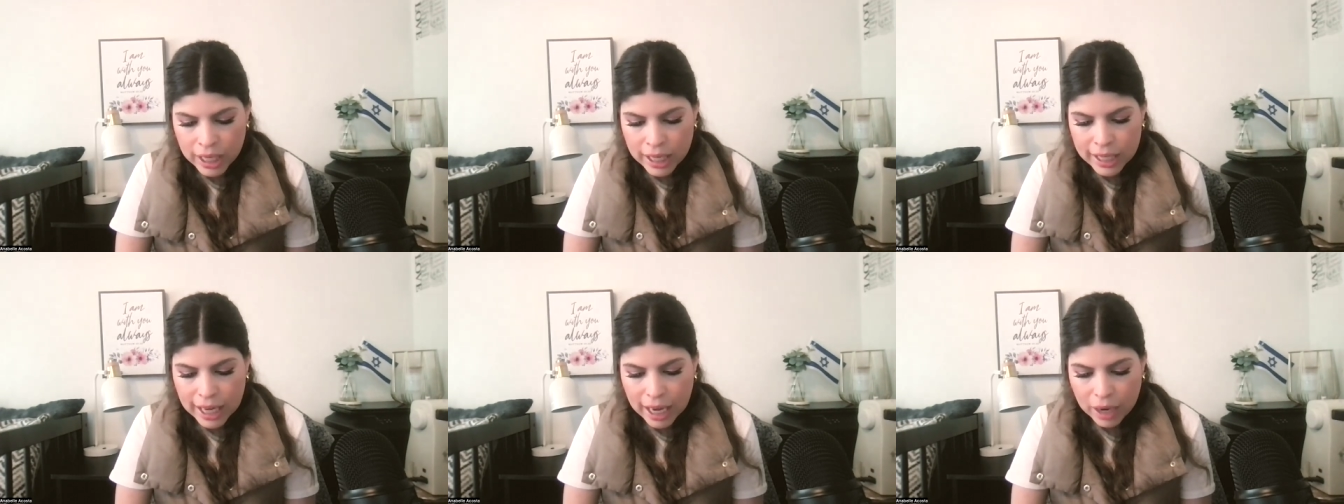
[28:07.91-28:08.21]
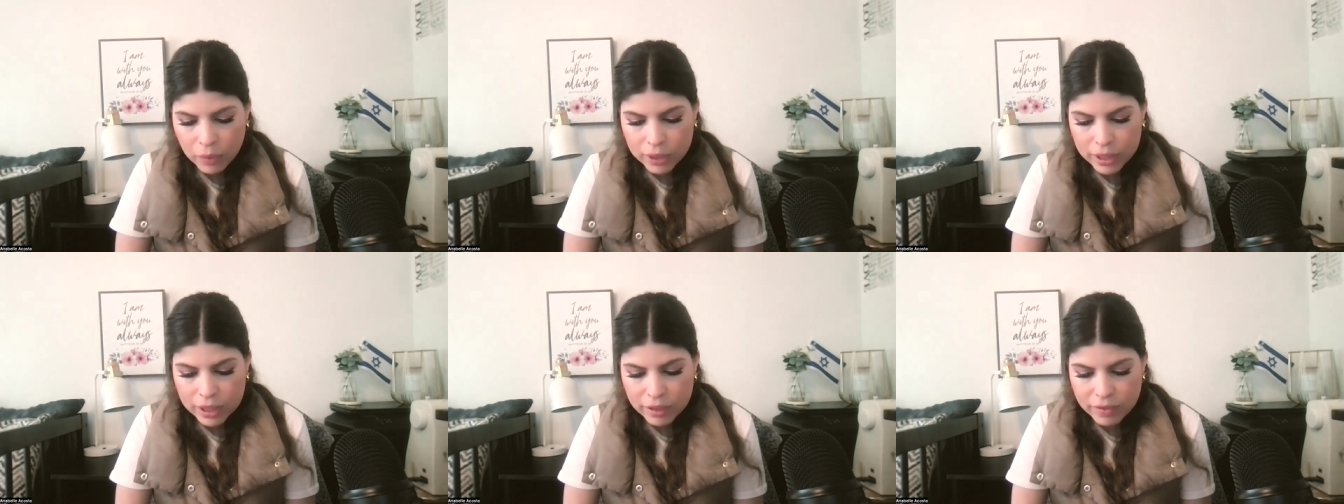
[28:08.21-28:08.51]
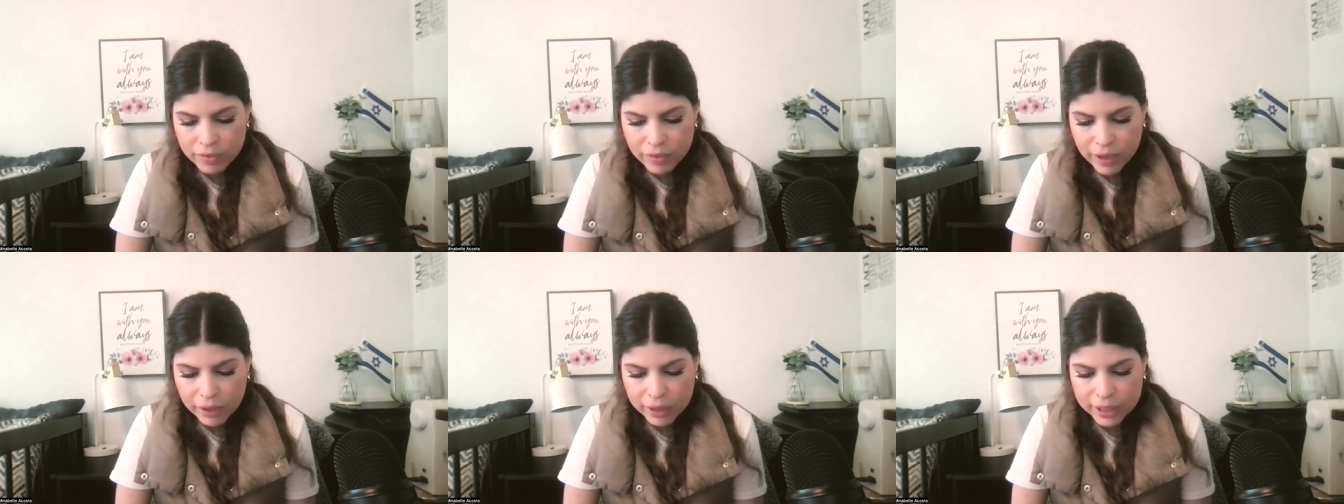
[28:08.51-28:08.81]
Now when
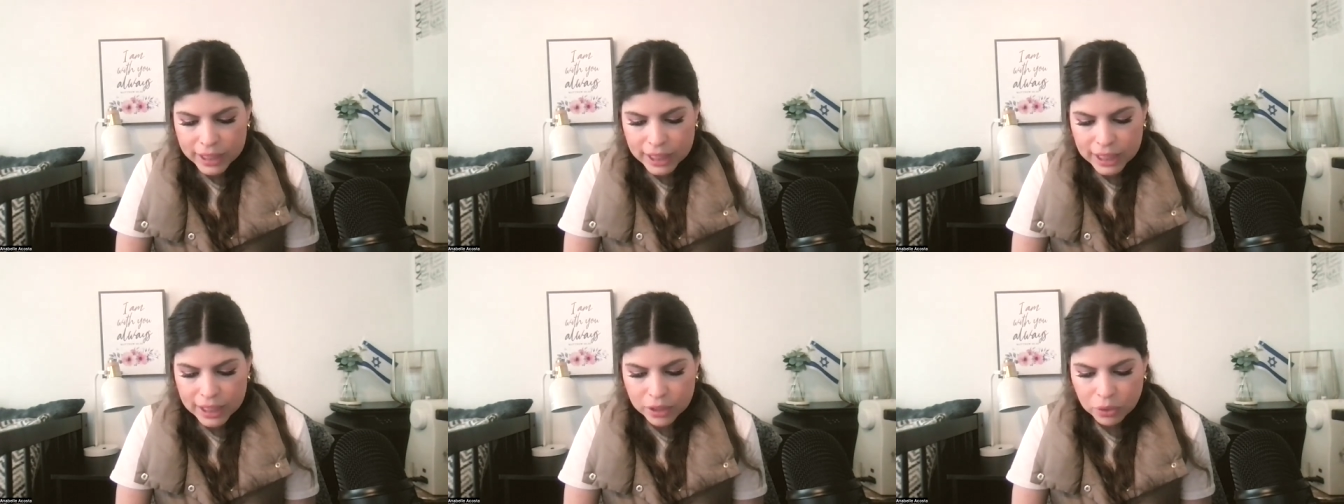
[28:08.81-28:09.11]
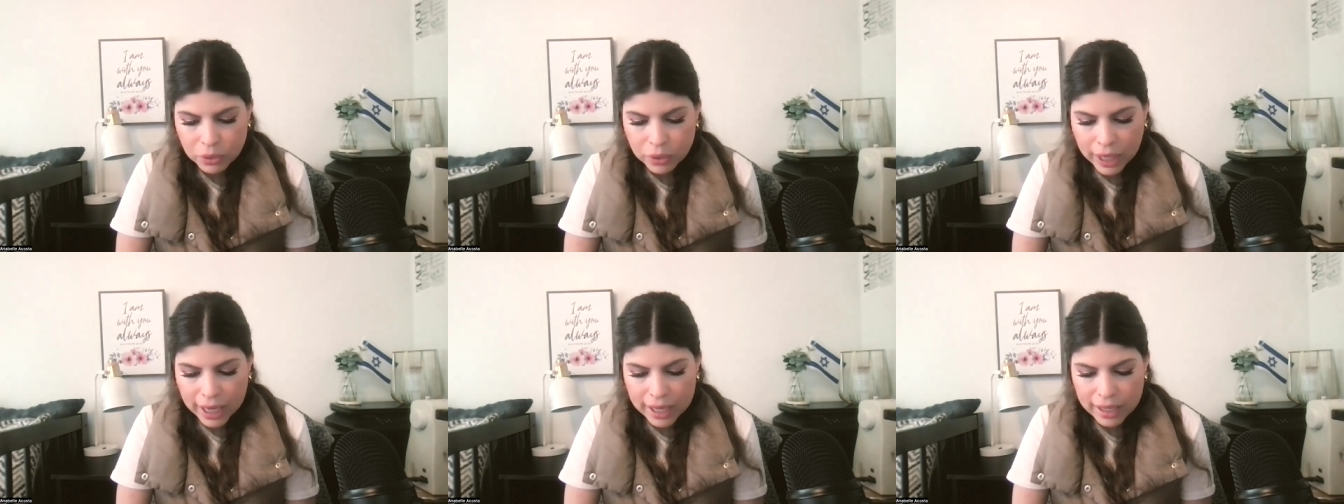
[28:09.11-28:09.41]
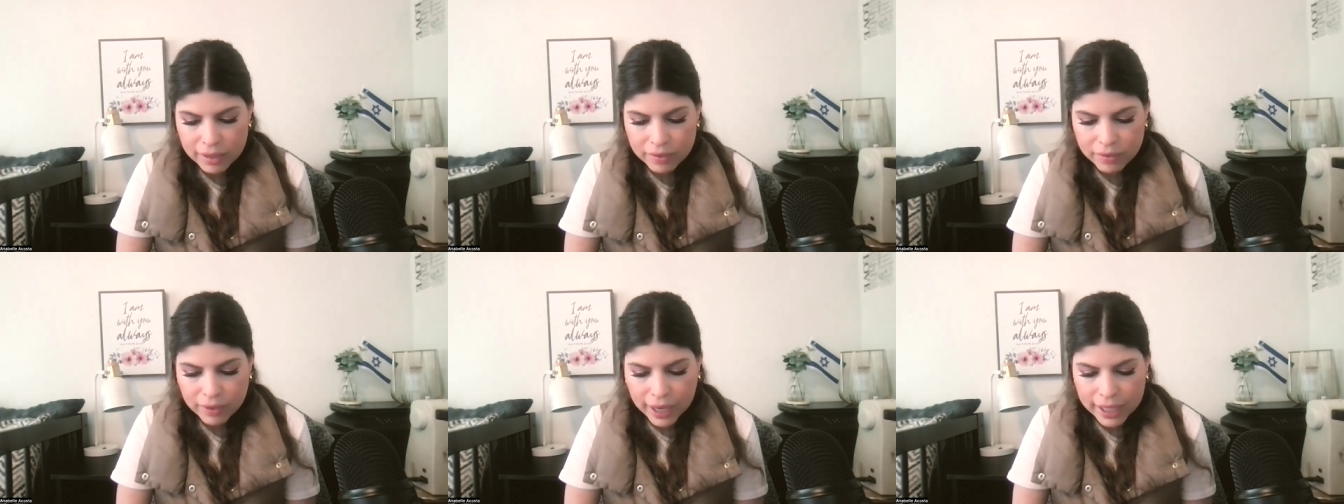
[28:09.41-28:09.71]
the Pharisees who
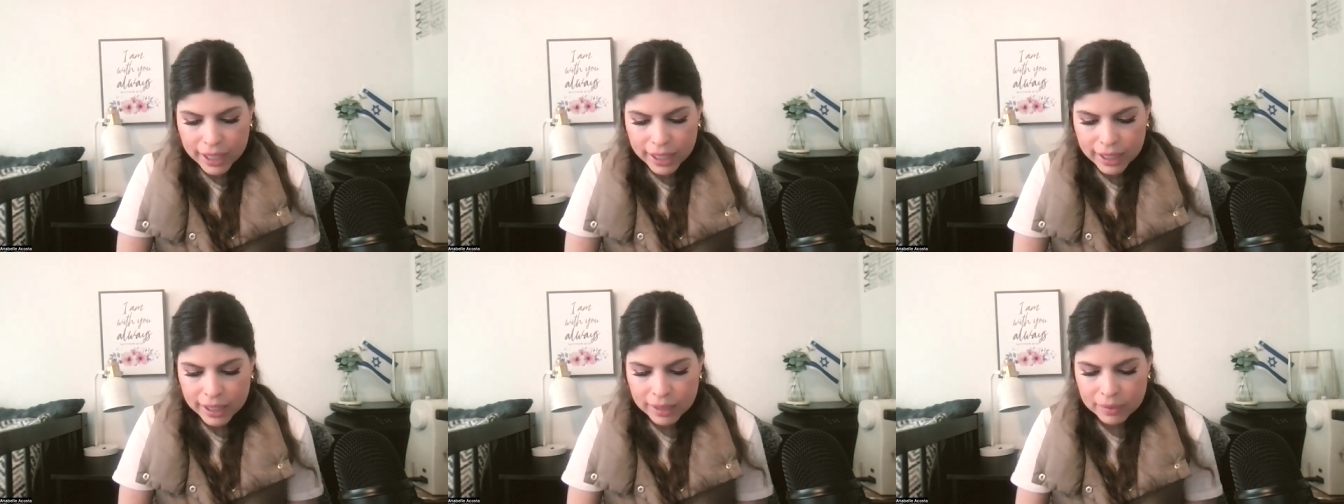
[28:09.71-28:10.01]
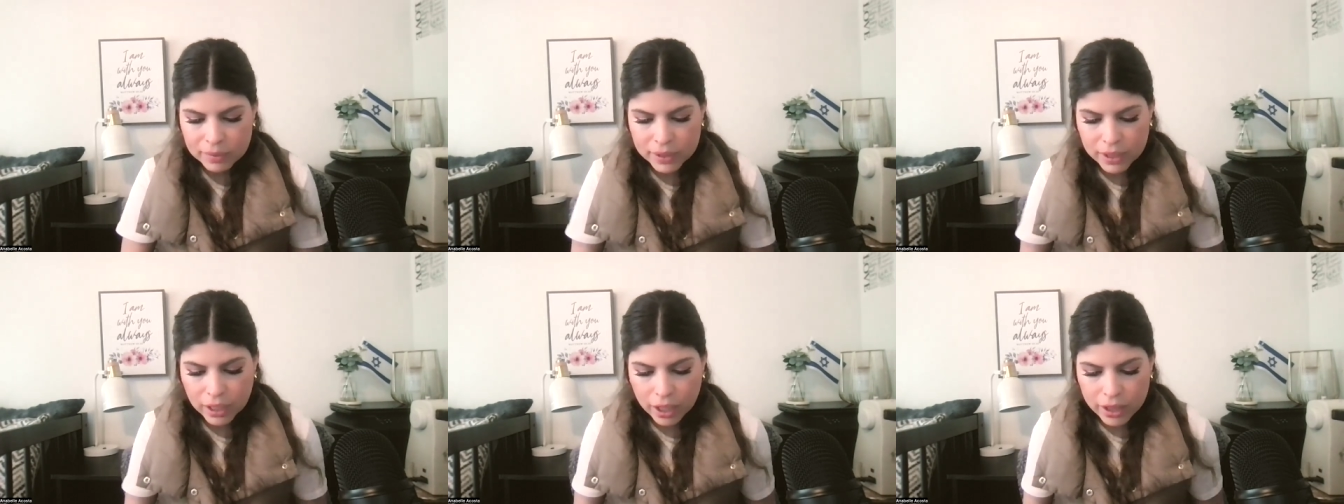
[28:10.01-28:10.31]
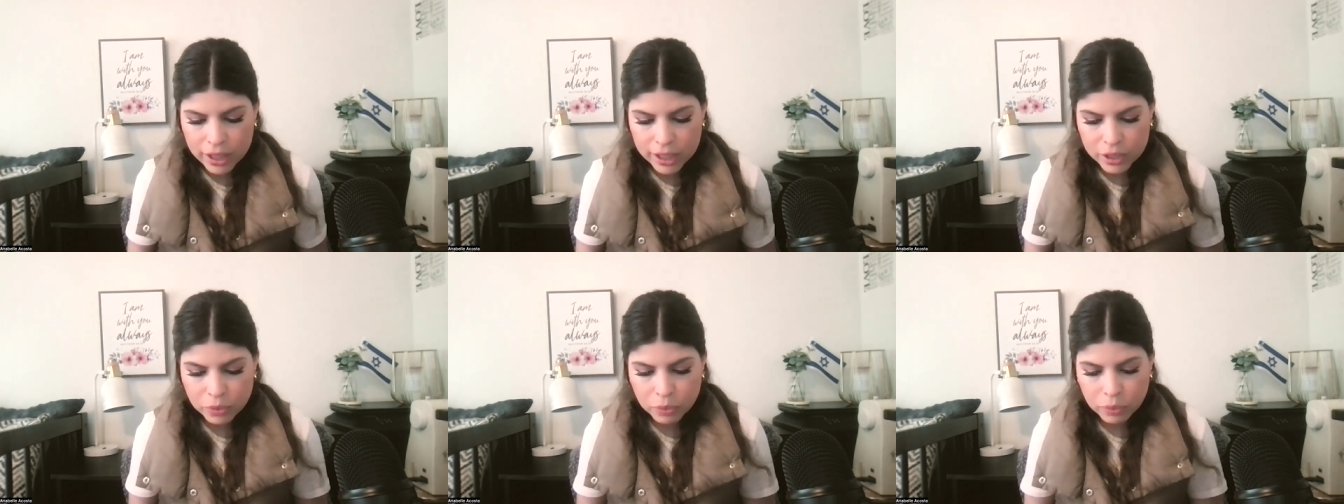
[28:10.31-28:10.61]
had invited him
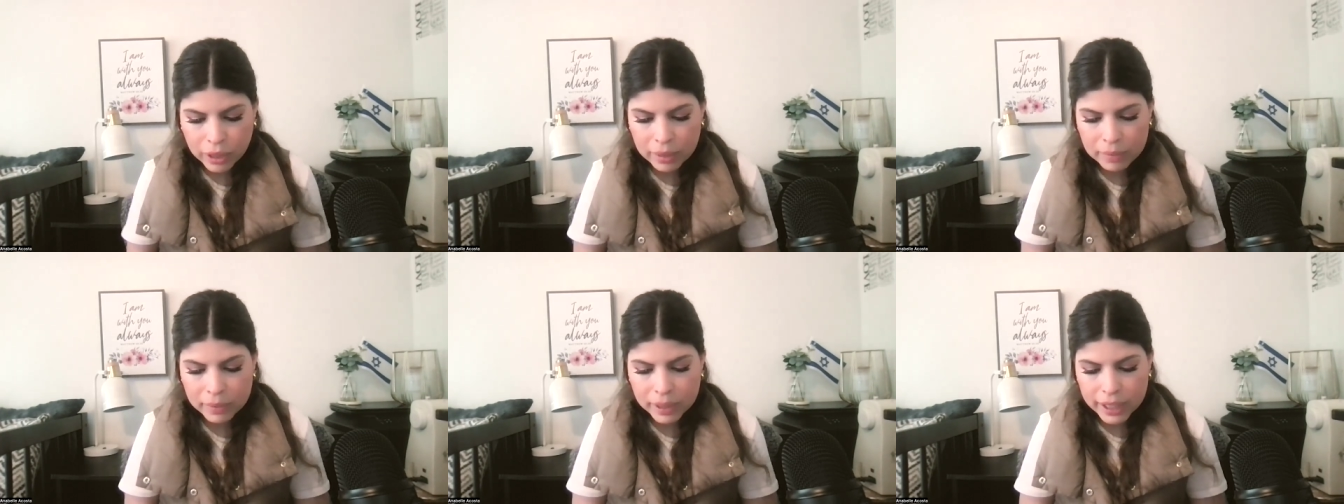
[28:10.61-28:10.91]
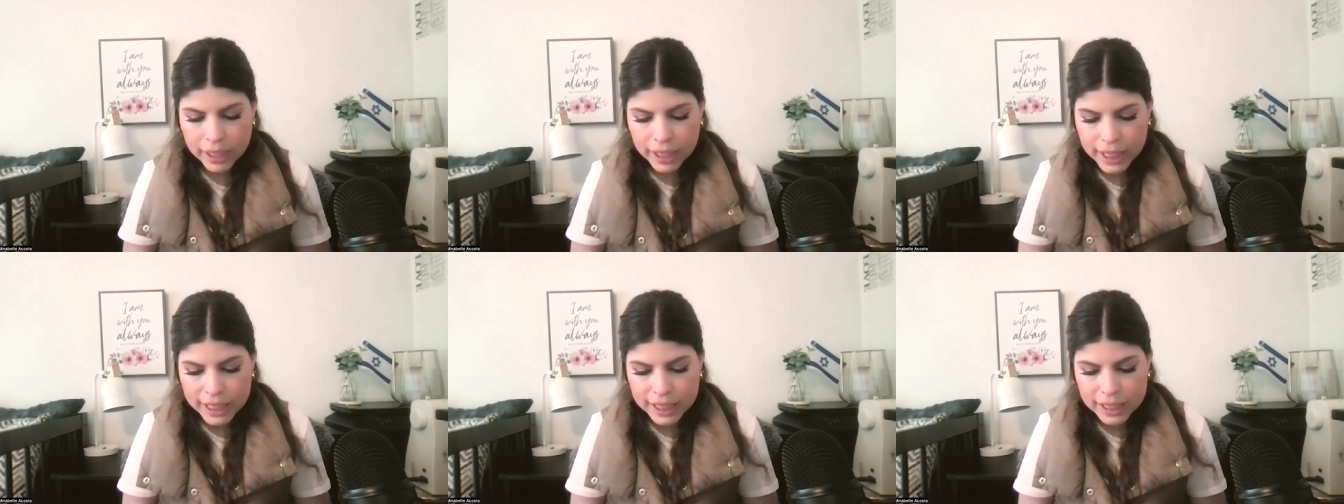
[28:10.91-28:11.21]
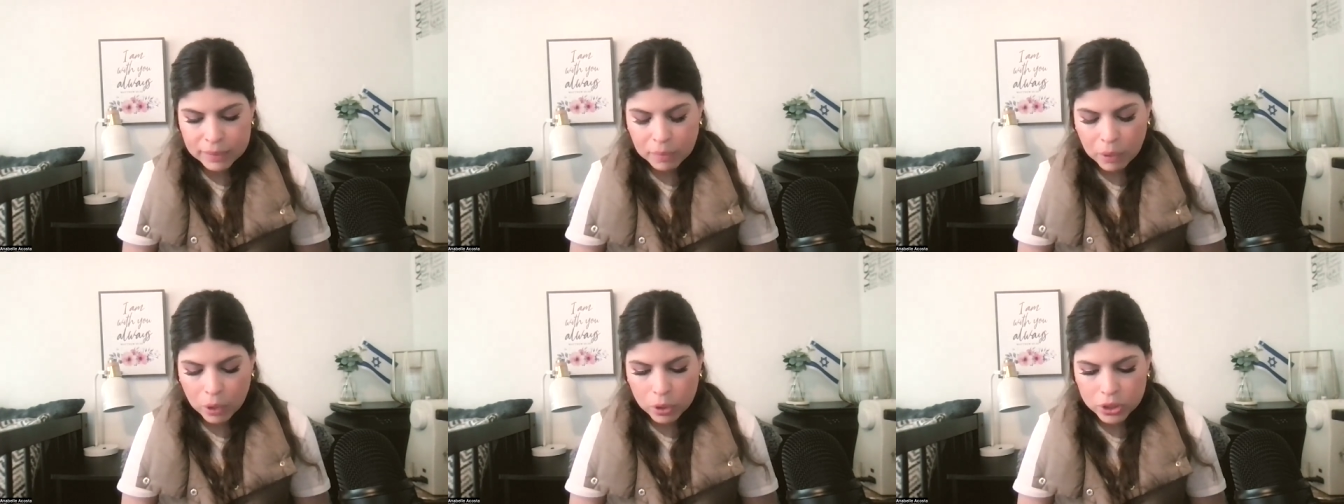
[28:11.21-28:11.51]
saw this woman, he
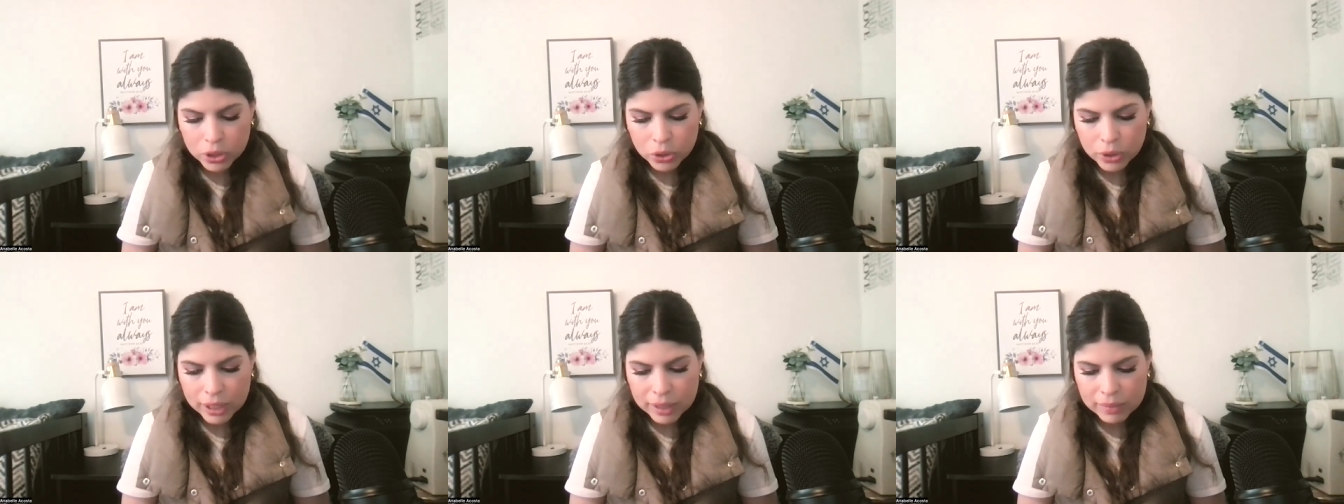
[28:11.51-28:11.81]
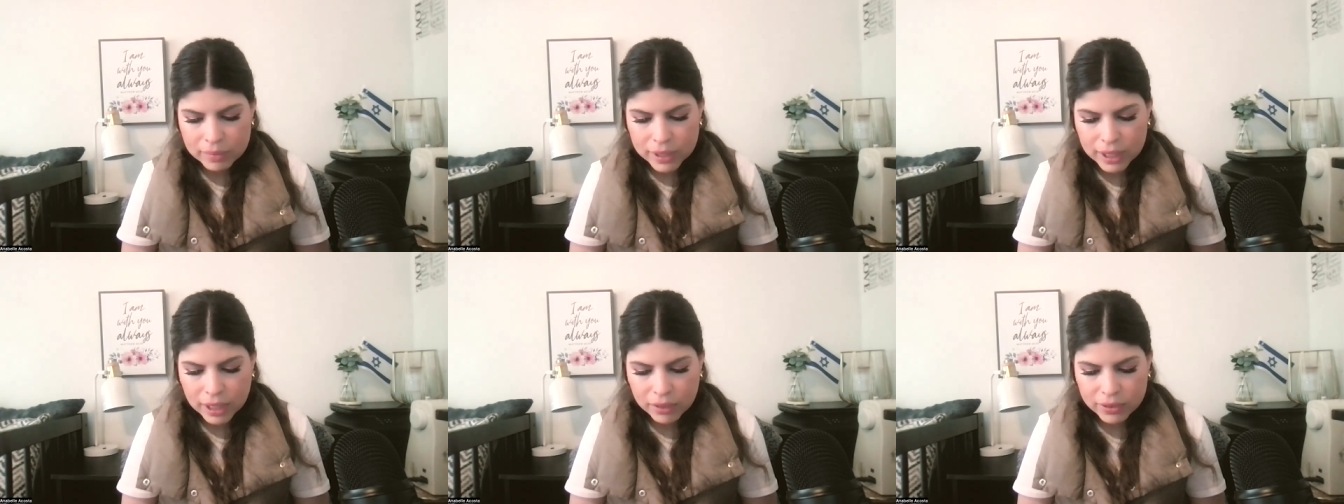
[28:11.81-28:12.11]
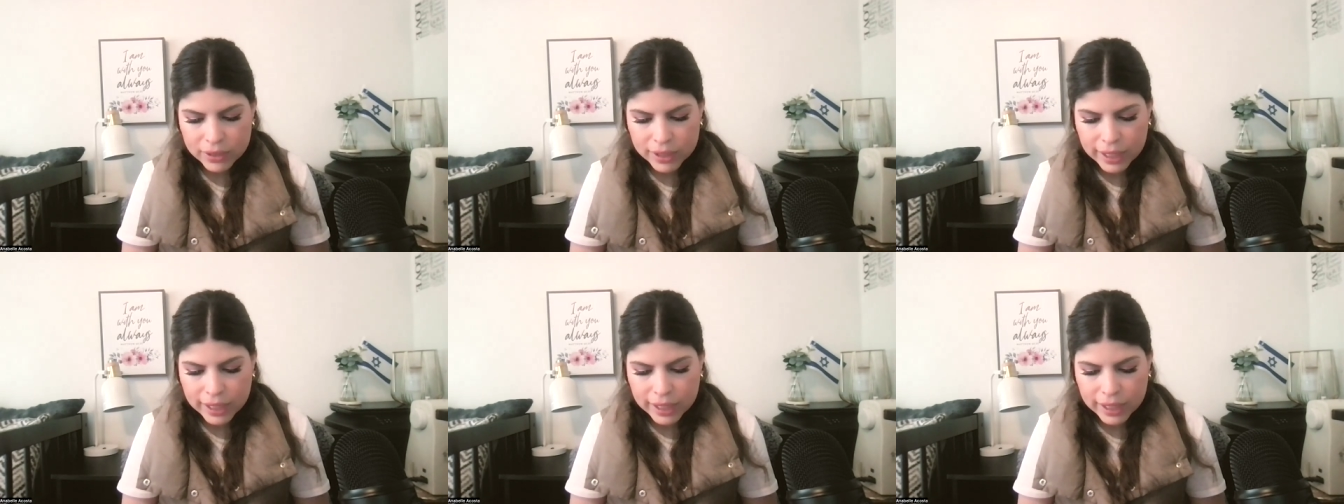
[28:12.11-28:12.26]
spoke to himself,